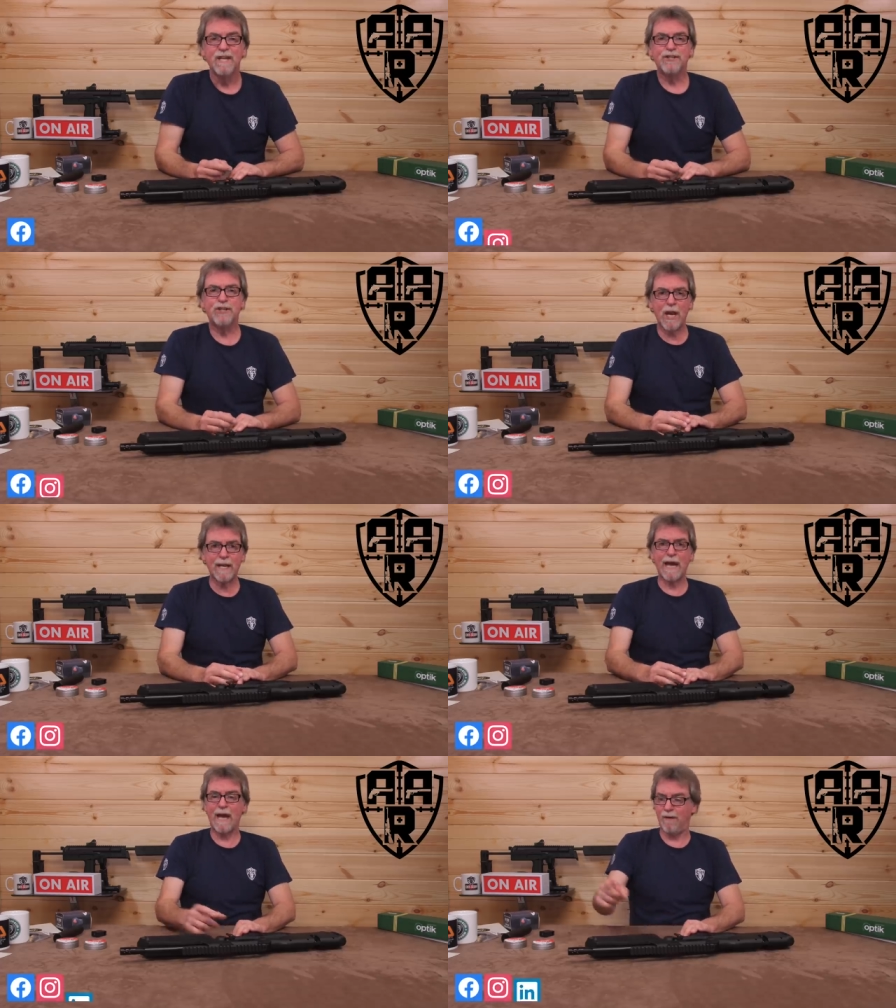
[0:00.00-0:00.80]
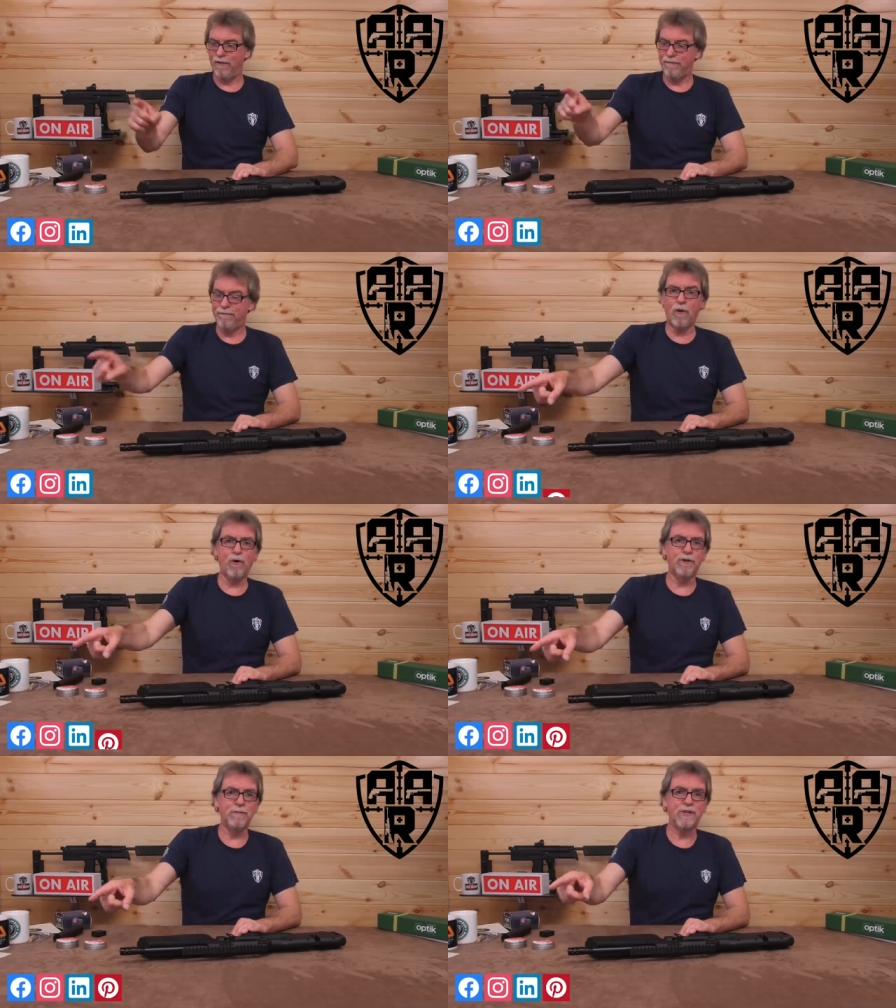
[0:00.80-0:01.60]
Check out the
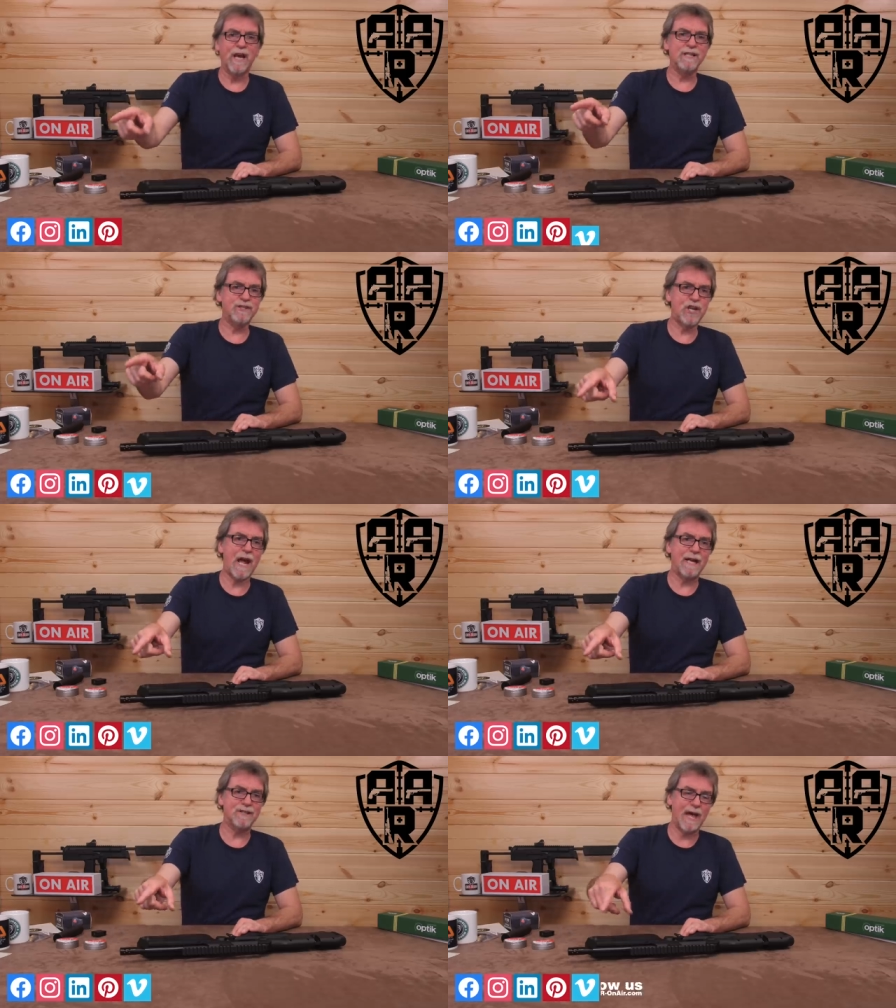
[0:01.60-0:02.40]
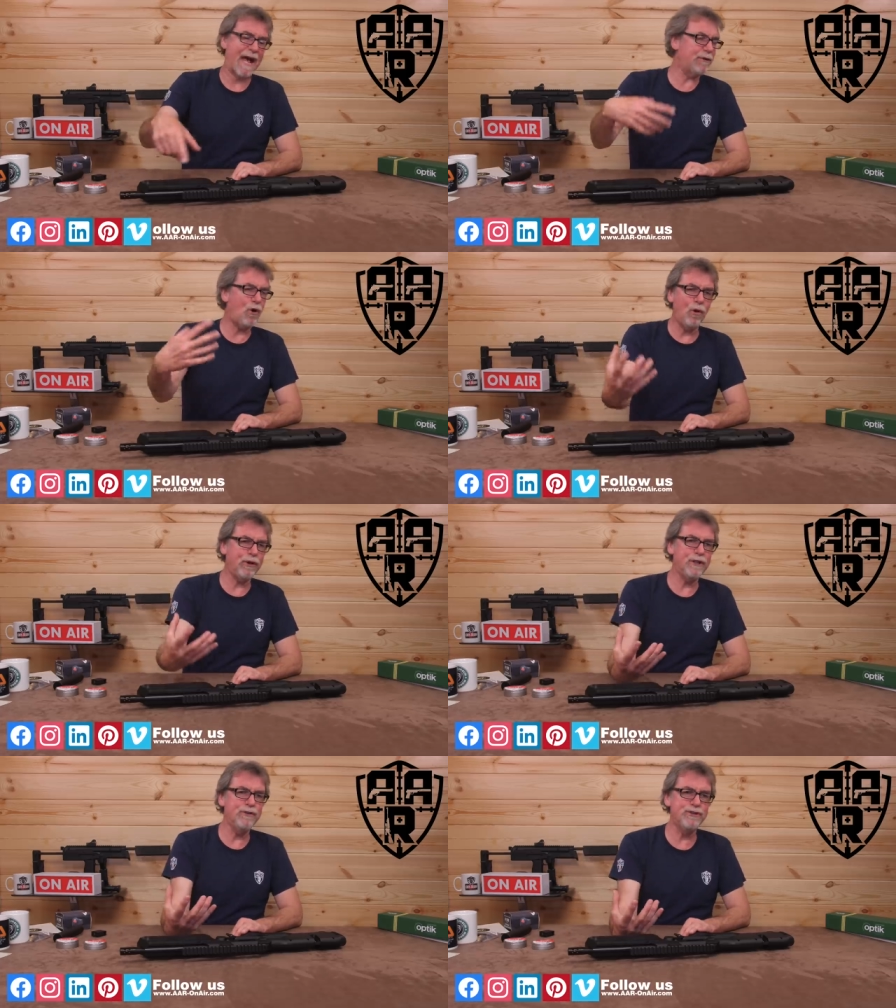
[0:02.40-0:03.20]
forums and chats and all
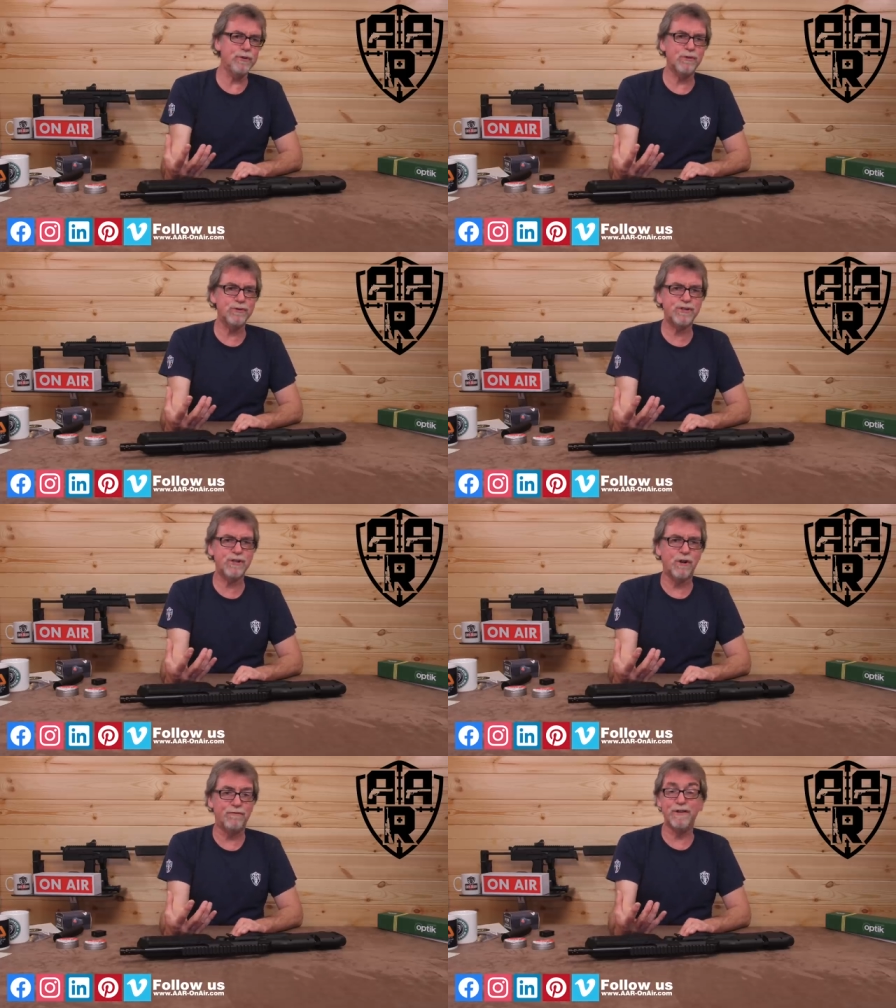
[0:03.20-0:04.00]
the usual stuff.